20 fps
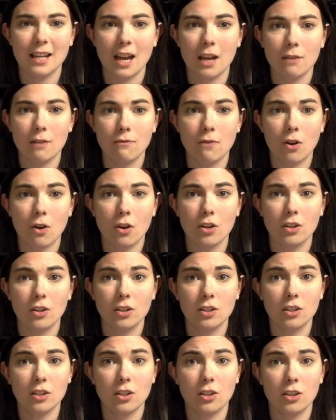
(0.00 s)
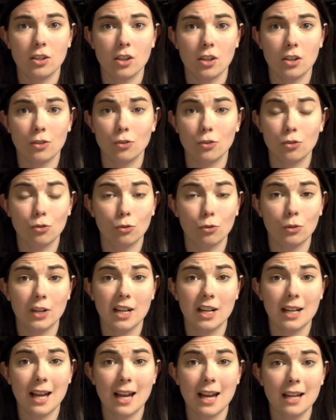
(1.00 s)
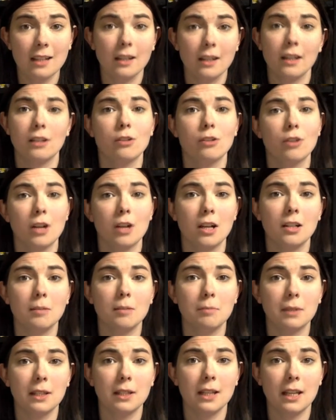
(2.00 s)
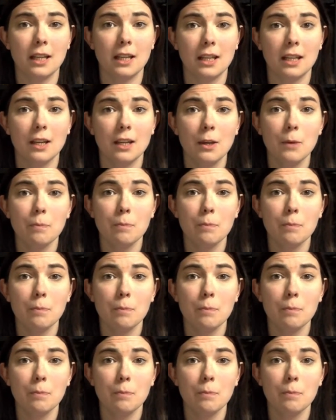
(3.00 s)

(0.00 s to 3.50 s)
I found the storyline incredibly